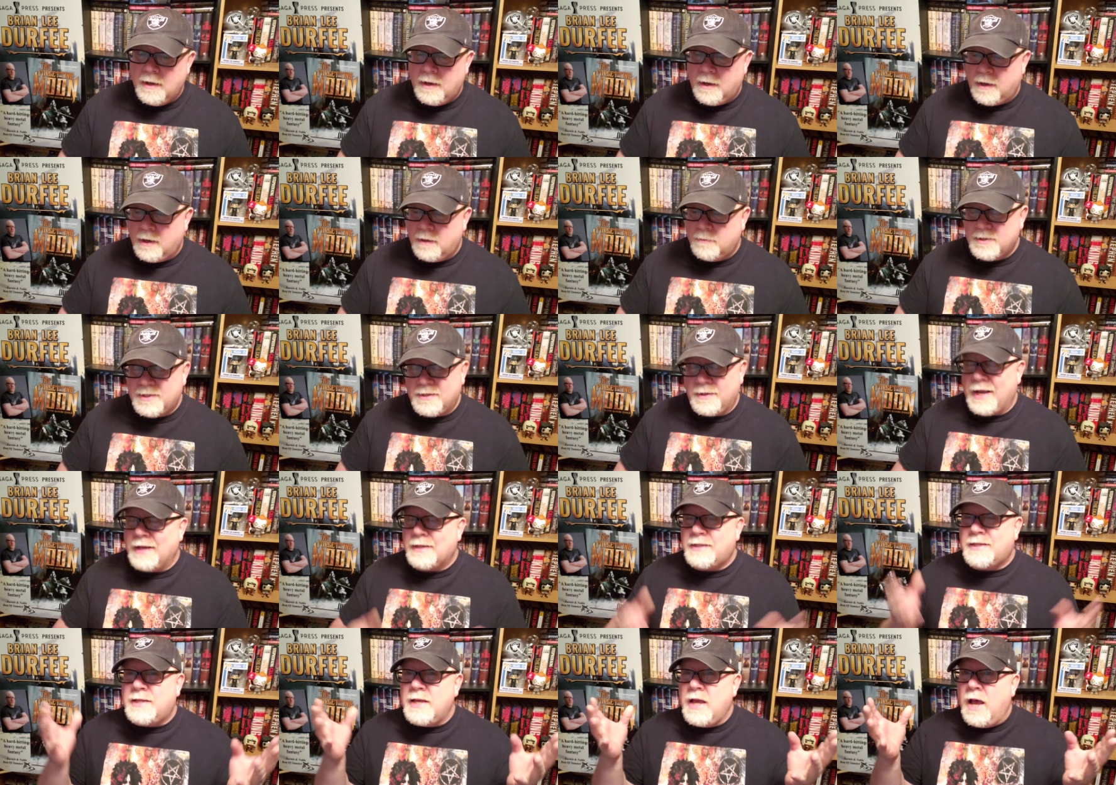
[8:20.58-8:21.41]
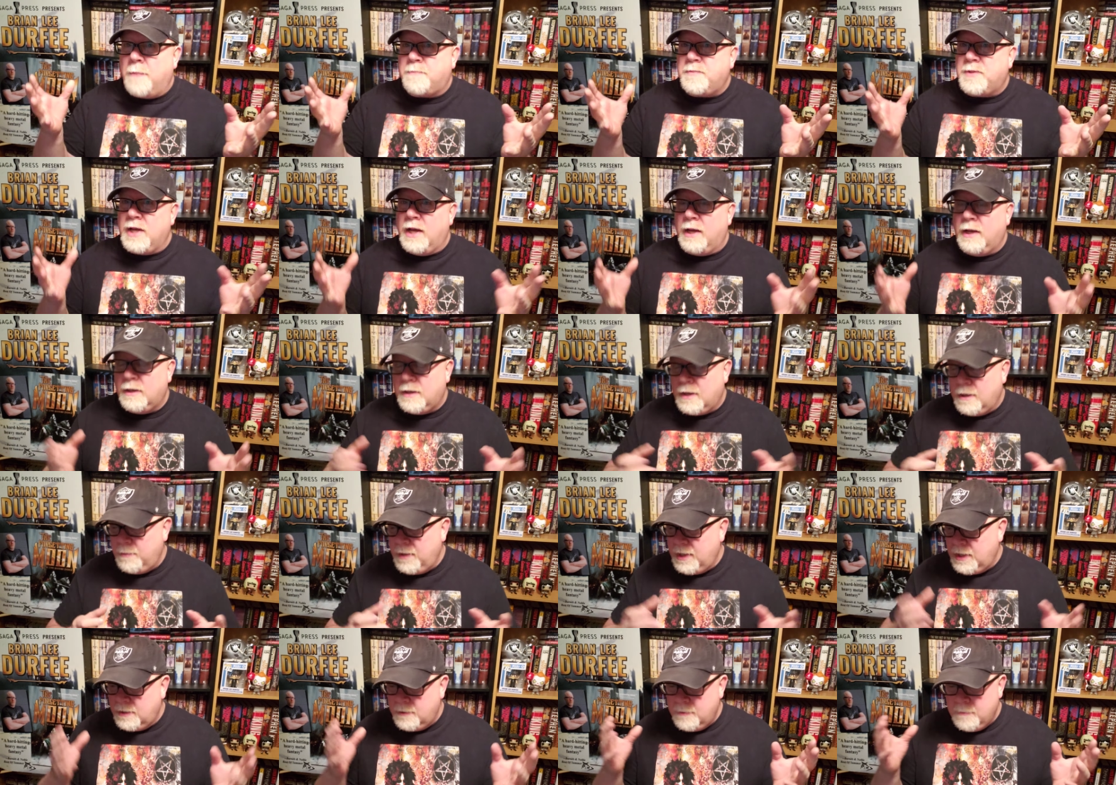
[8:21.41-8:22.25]
um, so that's the update I
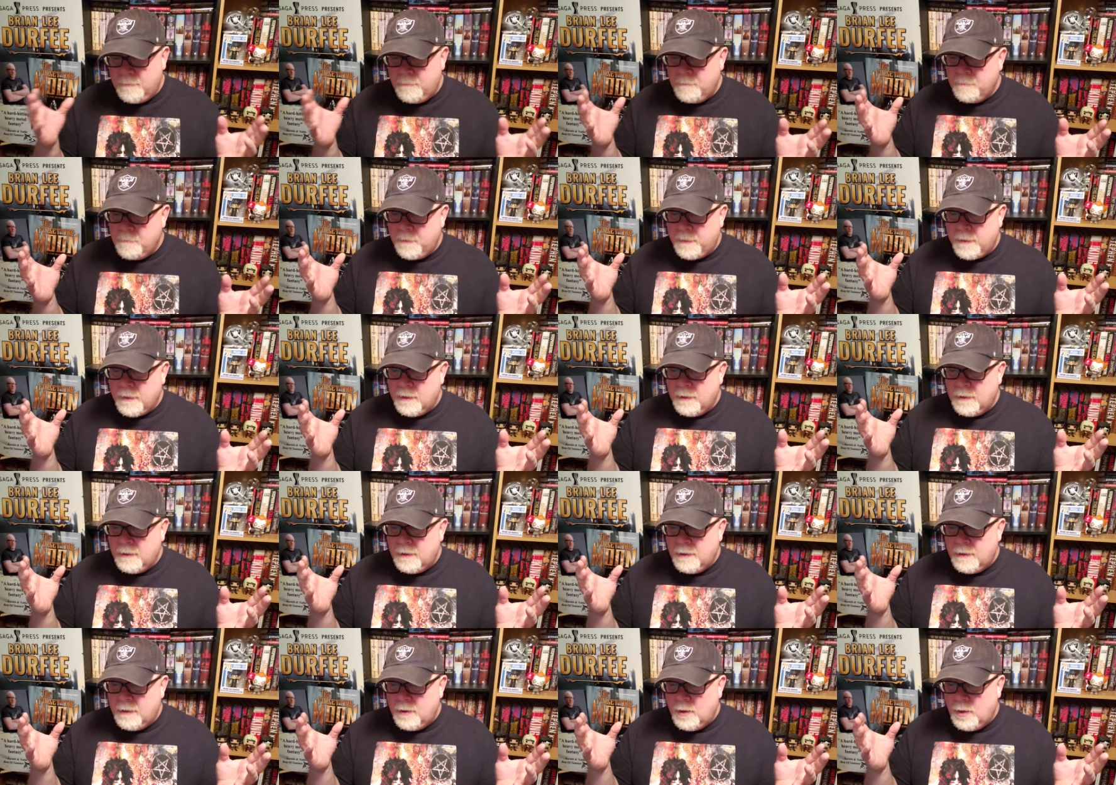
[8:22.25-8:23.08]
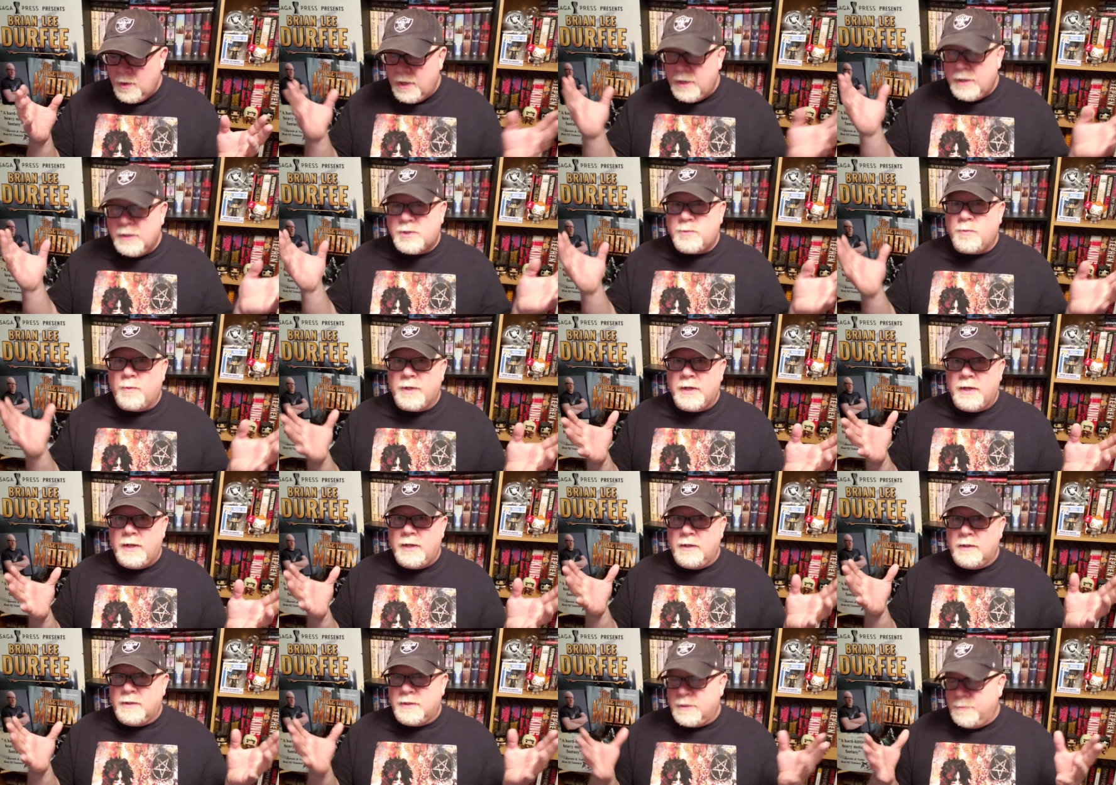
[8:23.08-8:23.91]
mean it is what it
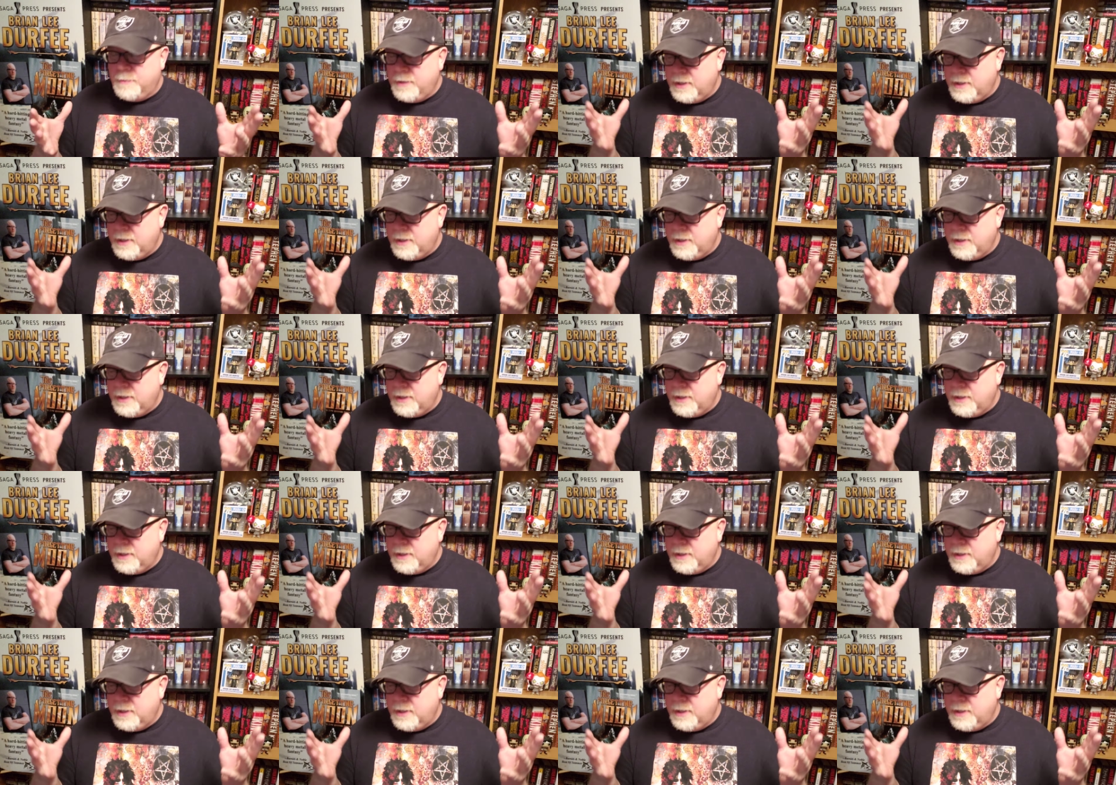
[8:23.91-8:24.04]
is I